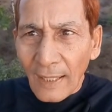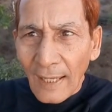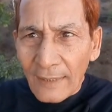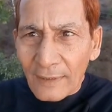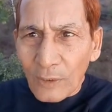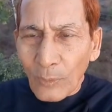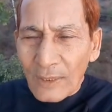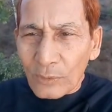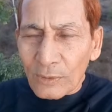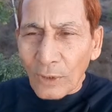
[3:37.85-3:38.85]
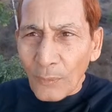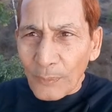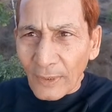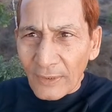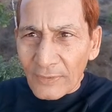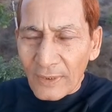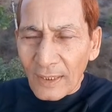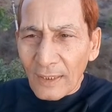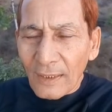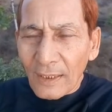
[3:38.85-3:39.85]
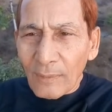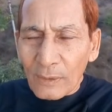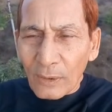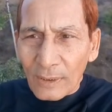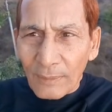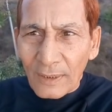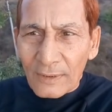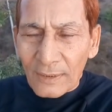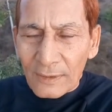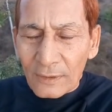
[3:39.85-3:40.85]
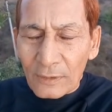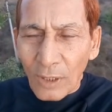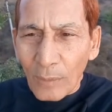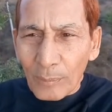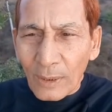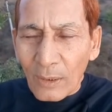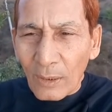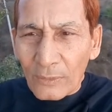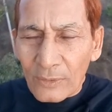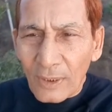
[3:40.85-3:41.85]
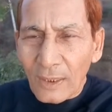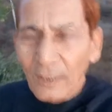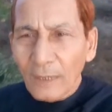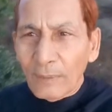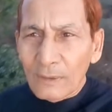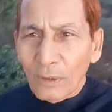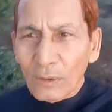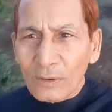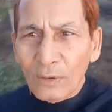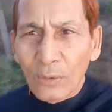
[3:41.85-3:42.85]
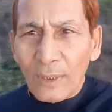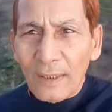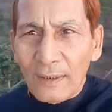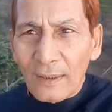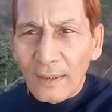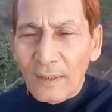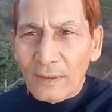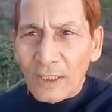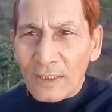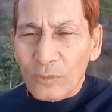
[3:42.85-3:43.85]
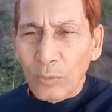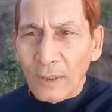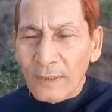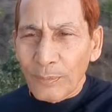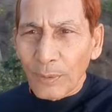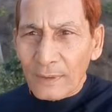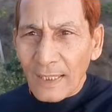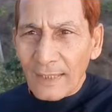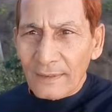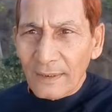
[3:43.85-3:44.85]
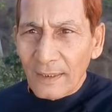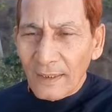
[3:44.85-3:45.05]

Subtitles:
and he went to his office. He was not given such a job because he was not looking just worthy for that.